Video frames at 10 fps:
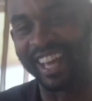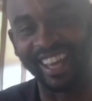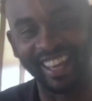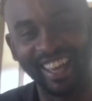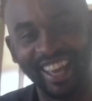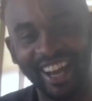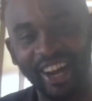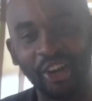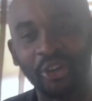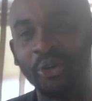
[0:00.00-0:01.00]
Like,
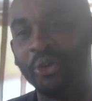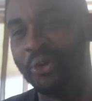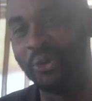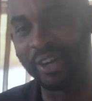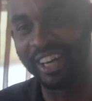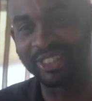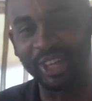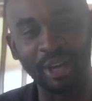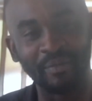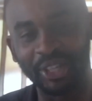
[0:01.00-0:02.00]
her
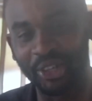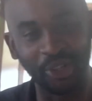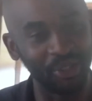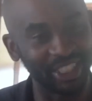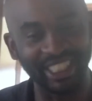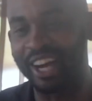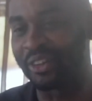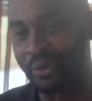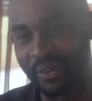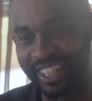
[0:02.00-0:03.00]
trying to be cool, just out
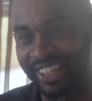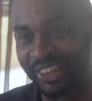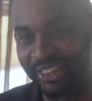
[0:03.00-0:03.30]
the window.